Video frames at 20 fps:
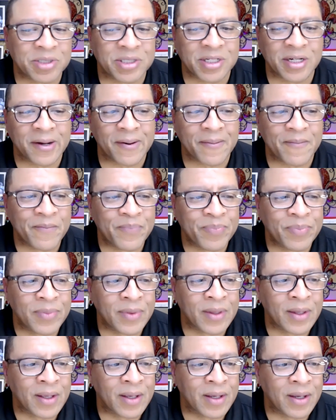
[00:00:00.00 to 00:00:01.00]
ship,
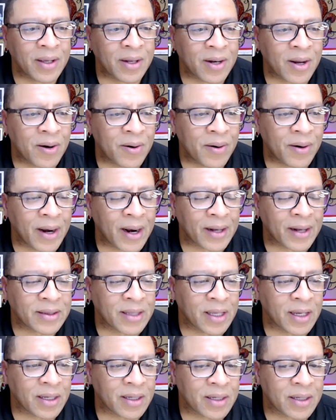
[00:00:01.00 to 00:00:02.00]
and I
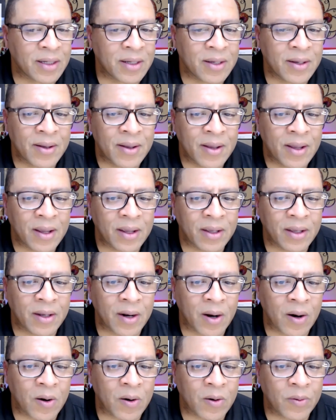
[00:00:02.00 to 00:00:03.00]
think, in
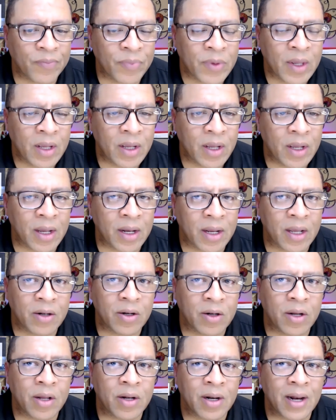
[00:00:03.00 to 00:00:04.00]

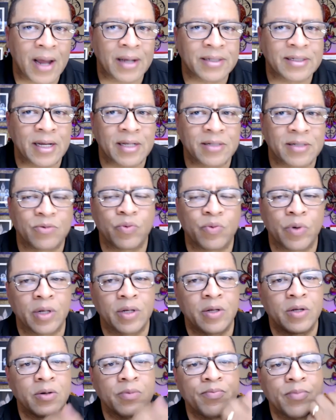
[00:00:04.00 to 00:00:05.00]
a lot of times when
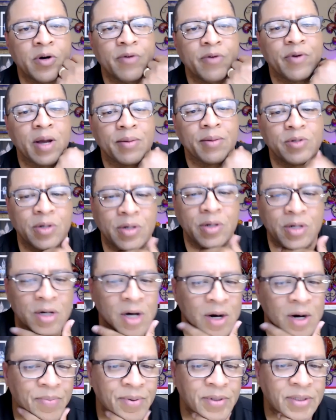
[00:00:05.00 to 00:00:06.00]
you're moving up to a
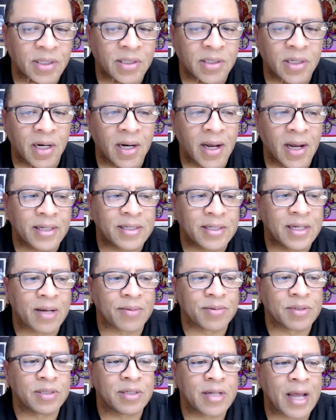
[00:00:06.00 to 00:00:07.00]
cook position, a lot of
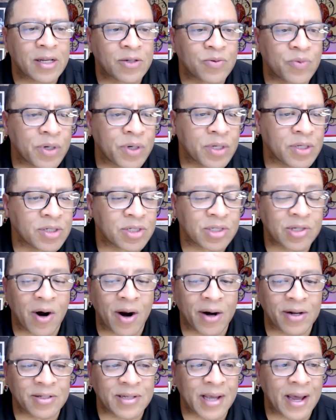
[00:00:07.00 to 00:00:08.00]
times that's where you
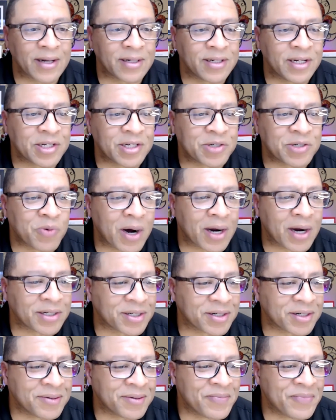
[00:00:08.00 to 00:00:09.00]
start is at a
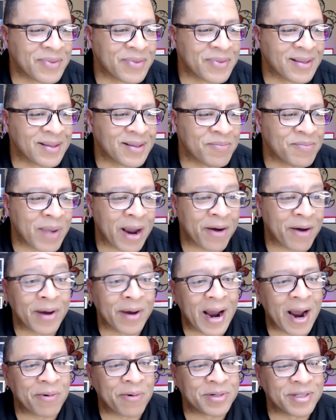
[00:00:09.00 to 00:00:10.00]
dishwasher. Back when
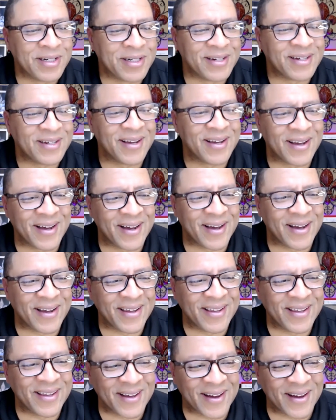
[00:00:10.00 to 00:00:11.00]
I was
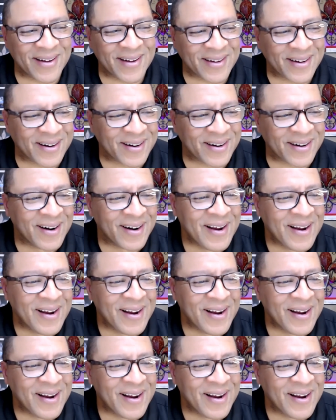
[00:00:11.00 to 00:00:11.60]
younger.